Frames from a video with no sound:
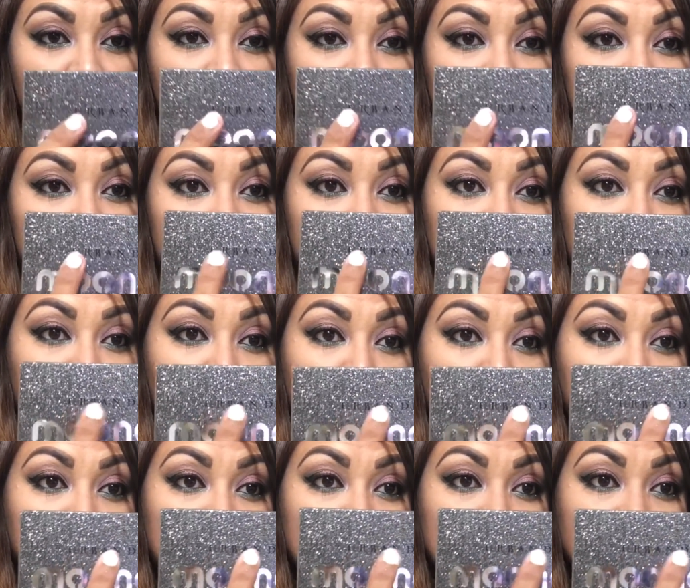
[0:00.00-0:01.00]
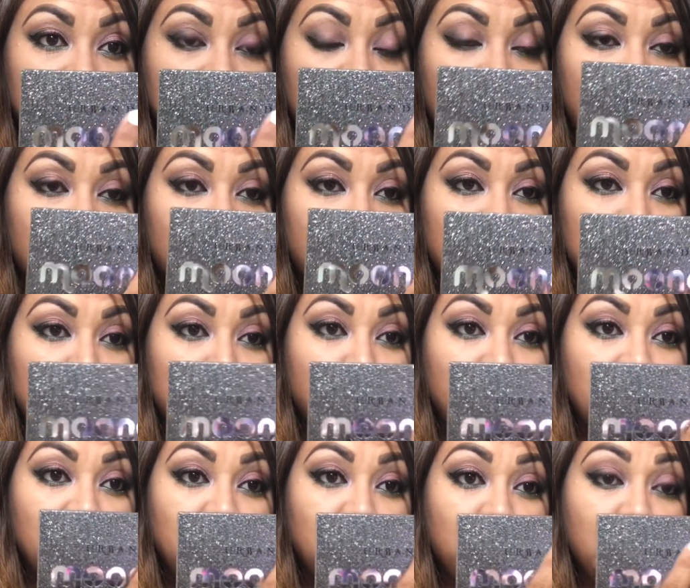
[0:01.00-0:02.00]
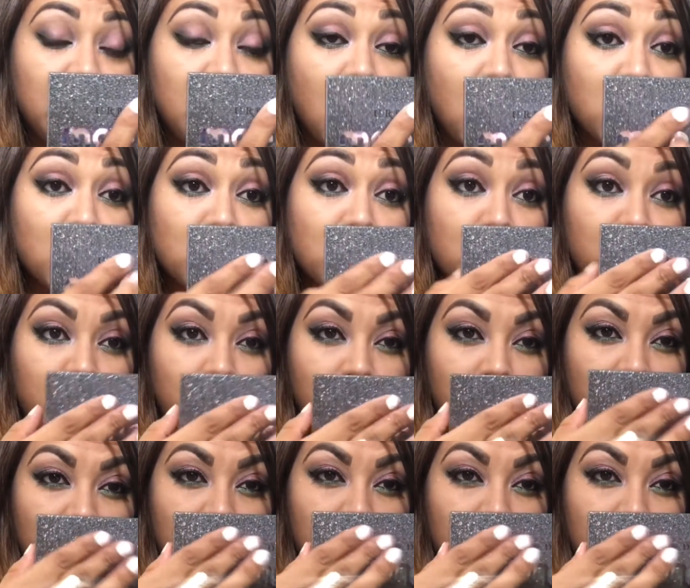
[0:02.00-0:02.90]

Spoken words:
It says Urban Decay on here as well, and you can also